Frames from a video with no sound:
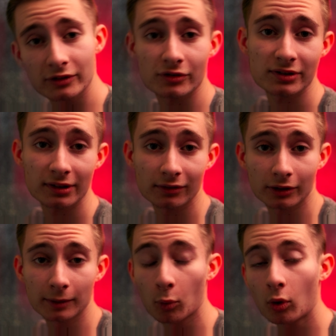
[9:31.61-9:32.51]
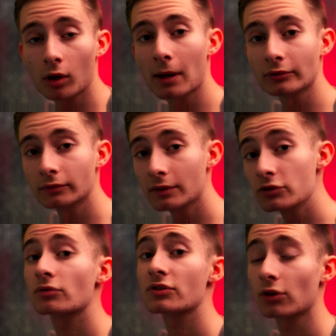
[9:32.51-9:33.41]
are interested in learning more about
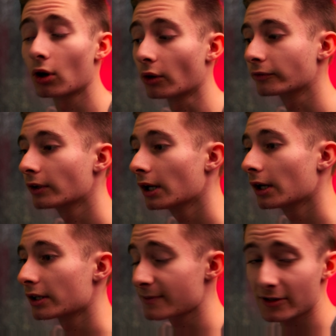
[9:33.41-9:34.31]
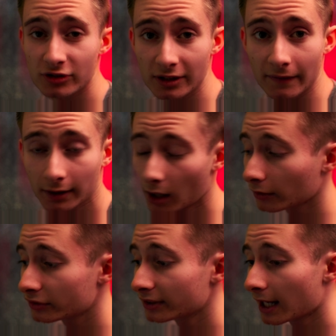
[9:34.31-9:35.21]
DaVinci Resolve, especially in the
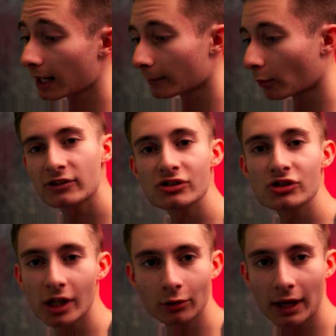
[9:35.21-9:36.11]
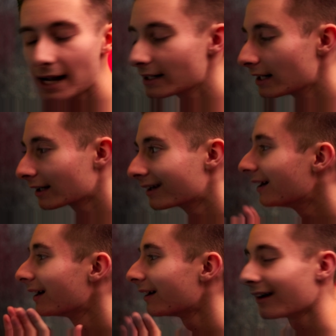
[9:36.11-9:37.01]
color tab and just general editing,
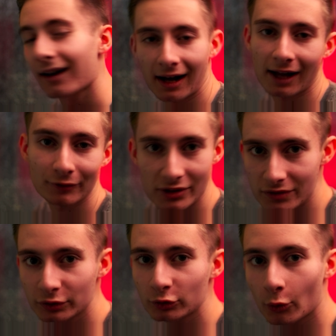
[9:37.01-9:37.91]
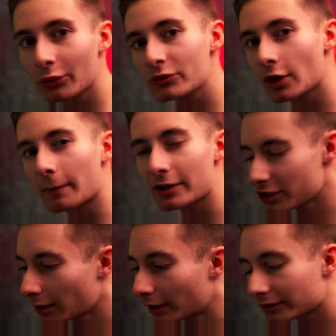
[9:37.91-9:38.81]
I have lots of tutorials on my
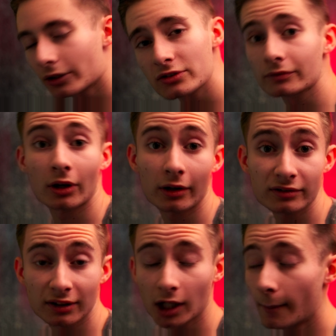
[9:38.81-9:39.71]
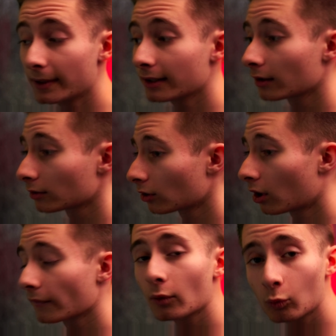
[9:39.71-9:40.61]
channel and lots of content coming
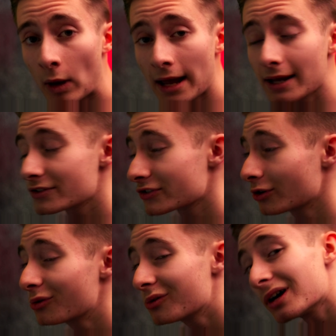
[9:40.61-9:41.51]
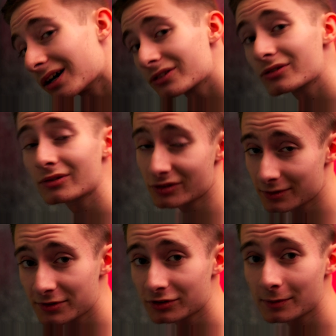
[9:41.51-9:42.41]
along the way, so a
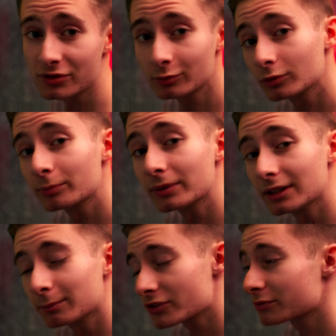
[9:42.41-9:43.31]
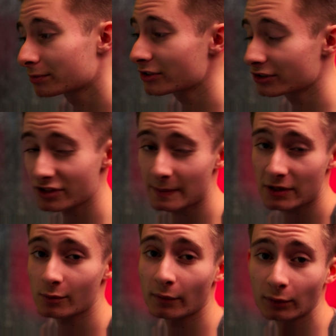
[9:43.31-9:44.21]
subscription would be much appreciated,
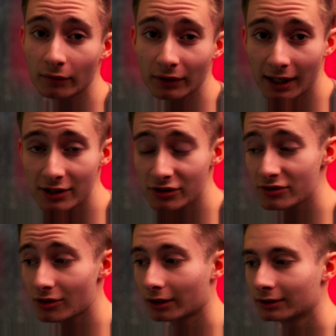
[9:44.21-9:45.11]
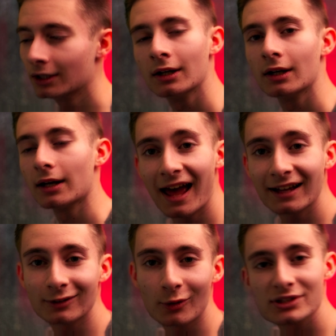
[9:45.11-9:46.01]
especially with notifications on,
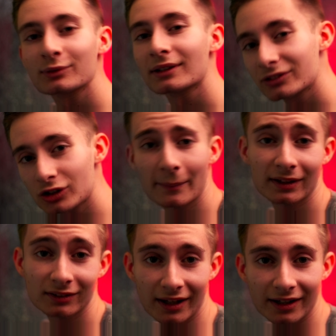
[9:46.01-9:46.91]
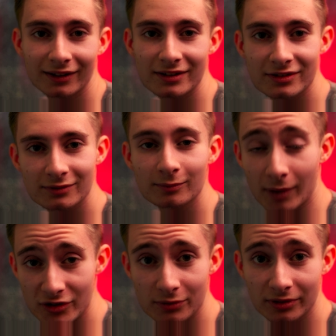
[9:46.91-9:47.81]
and also a, uh, dropping a like is
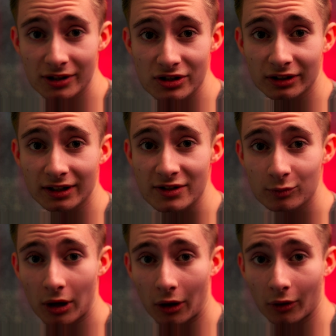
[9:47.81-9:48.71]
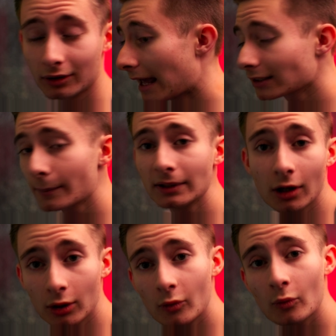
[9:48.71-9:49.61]
much appreciated as well. And let me
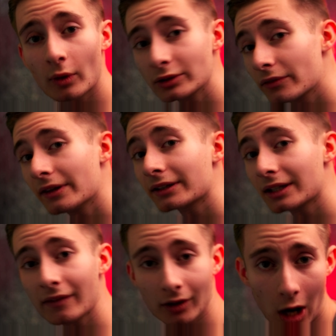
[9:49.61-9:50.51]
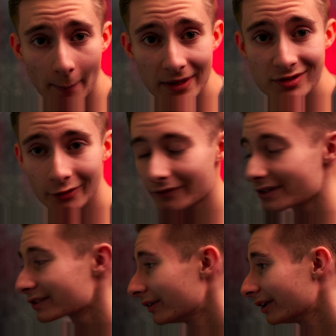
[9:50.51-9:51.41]
know what you think in the comments of
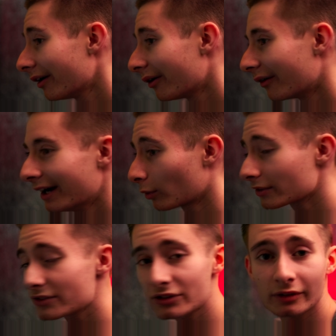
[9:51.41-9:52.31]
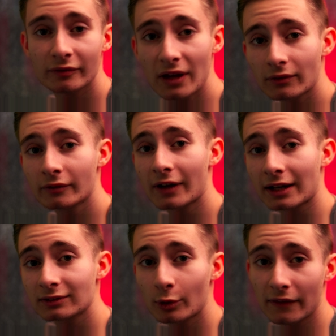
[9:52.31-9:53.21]
this video. What is your favorite
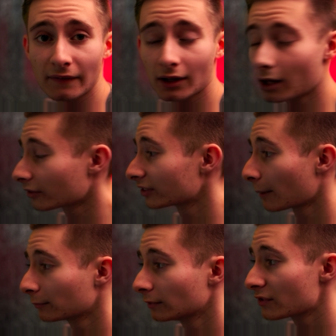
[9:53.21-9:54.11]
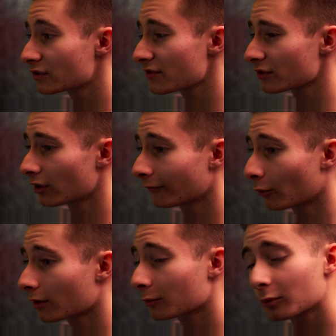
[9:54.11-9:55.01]
effect within the Color tab in DaVinci Resolve
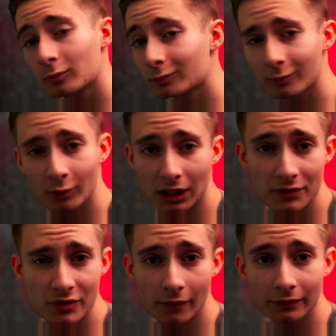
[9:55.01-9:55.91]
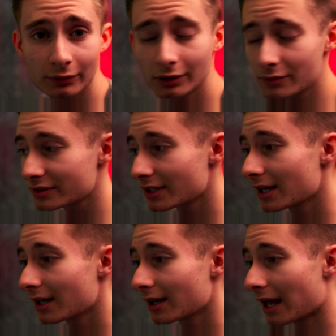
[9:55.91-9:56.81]
or whatever software you use?
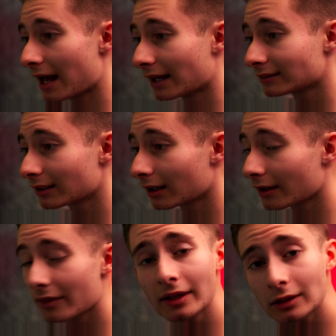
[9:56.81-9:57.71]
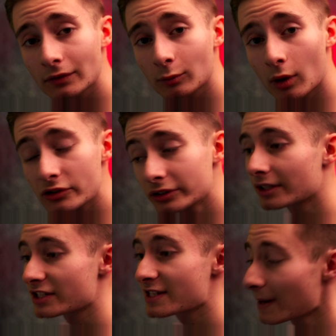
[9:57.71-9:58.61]
And uh, thank you for
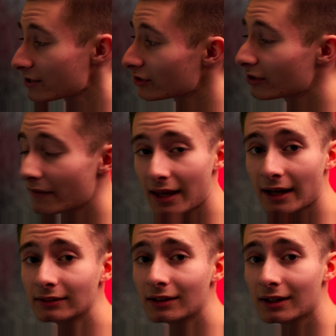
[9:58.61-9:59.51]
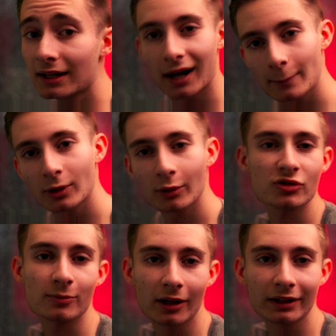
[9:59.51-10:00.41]
watching, especially to the end. I'm Rocco
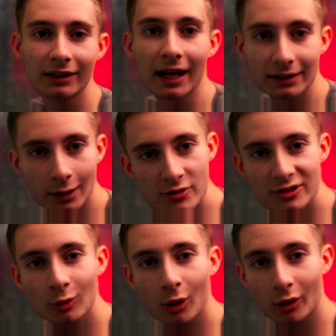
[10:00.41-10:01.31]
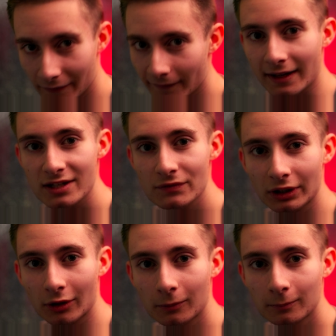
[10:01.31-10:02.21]
Germani, and I will see you all in the next
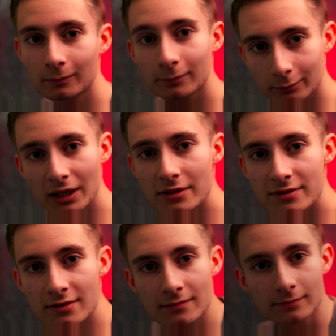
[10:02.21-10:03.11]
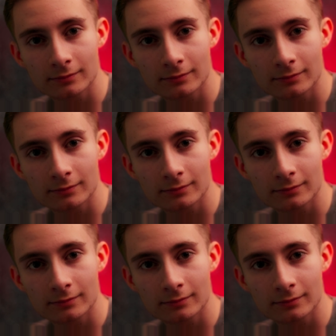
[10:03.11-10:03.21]
video. Peace!